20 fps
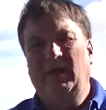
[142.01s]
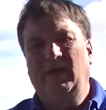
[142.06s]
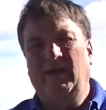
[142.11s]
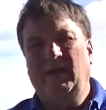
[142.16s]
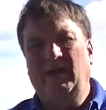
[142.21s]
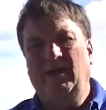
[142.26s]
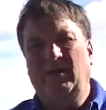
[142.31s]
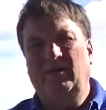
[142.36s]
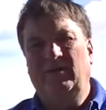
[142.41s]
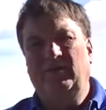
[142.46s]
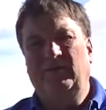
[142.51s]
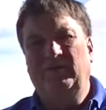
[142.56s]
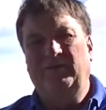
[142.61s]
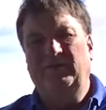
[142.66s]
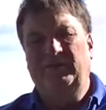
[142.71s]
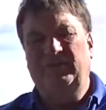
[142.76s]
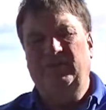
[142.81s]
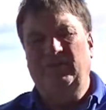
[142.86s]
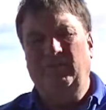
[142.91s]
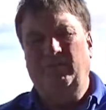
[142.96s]
And
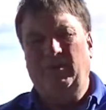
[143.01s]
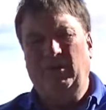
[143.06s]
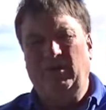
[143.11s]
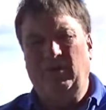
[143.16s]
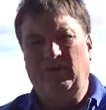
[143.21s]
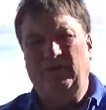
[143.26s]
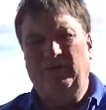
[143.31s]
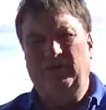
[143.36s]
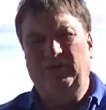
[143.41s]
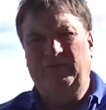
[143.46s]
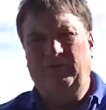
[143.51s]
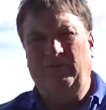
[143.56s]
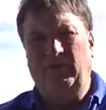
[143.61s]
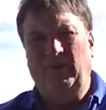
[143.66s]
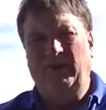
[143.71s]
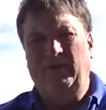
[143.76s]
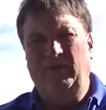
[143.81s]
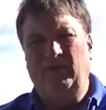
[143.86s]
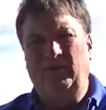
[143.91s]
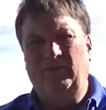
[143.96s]
because it's a
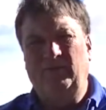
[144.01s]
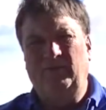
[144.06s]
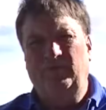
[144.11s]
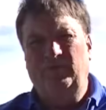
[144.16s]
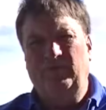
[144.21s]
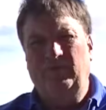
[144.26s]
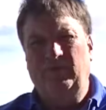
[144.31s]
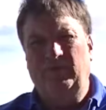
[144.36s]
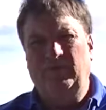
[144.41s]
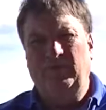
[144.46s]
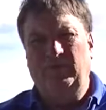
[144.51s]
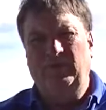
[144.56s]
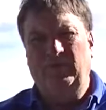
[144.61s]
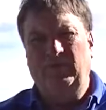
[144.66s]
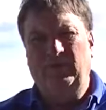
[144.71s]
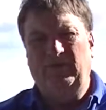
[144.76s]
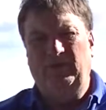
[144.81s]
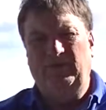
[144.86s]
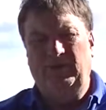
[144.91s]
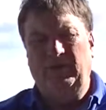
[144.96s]
blend of
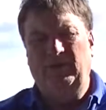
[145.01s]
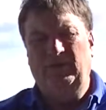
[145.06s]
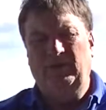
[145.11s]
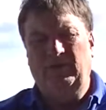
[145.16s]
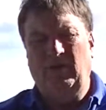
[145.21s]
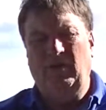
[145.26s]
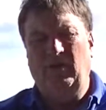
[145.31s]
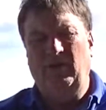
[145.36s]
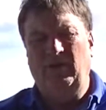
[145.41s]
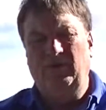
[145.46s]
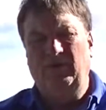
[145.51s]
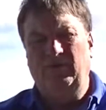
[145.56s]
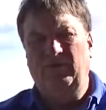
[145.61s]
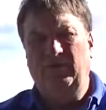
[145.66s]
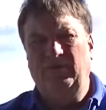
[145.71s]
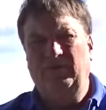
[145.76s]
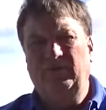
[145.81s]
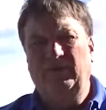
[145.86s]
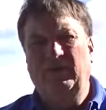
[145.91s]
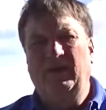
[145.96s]
6
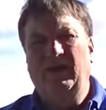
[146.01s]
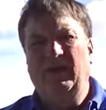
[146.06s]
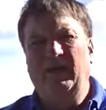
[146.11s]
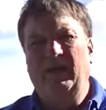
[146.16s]
clones,